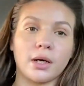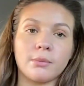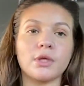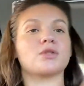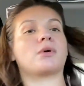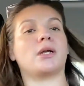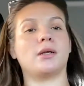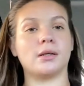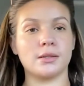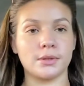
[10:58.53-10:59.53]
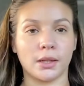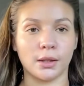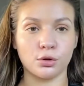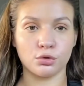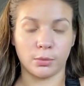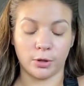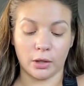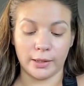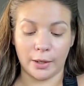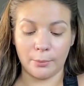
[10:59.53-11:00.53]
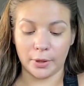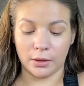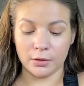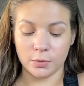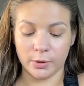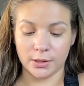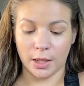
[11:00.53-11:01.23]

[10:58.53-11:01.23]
I'm like sweating. It is like extremely hot right now. But I also picked